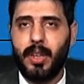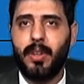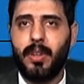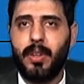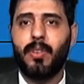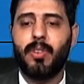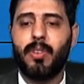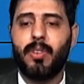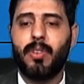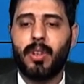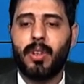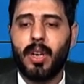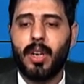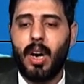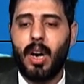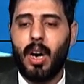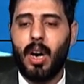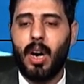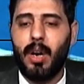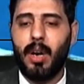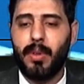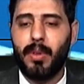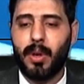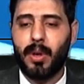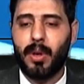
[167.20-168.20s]

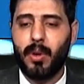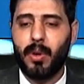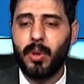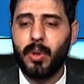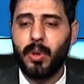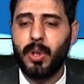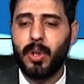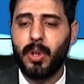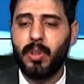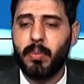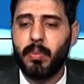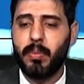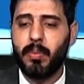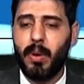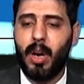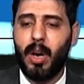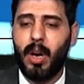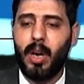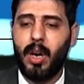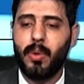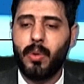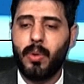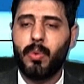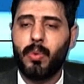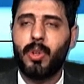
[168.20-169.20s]
described the conscious
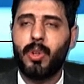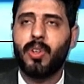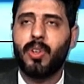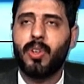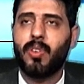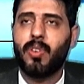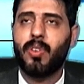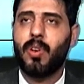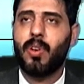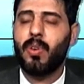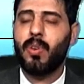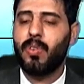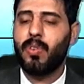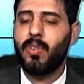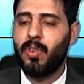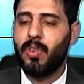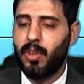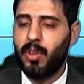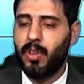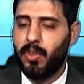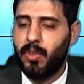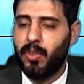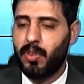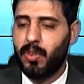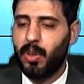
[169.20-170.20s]
mind which
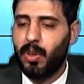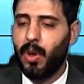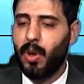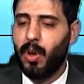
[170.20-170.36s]
consists